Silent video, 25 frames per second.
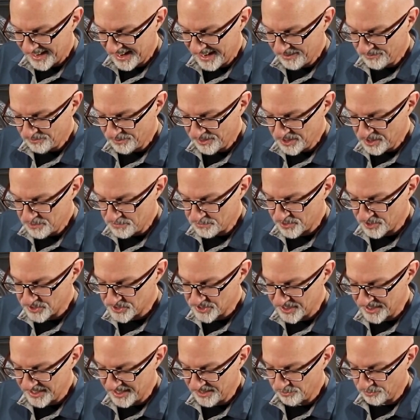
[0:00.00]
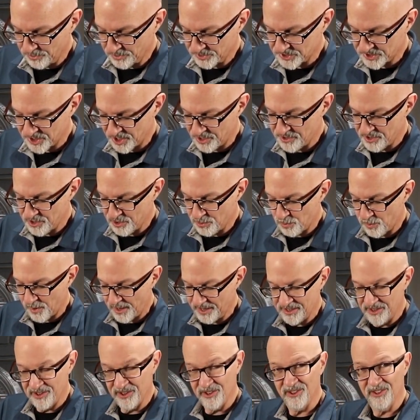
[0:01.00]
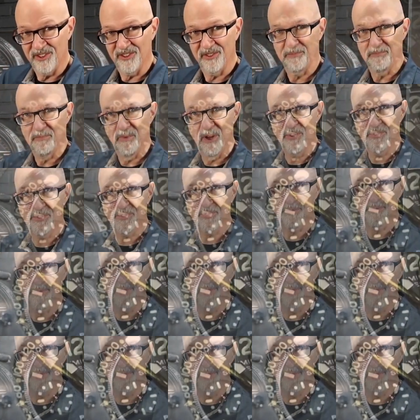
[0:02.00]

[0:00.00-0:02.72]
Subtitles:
and when you push it, it will show you what your most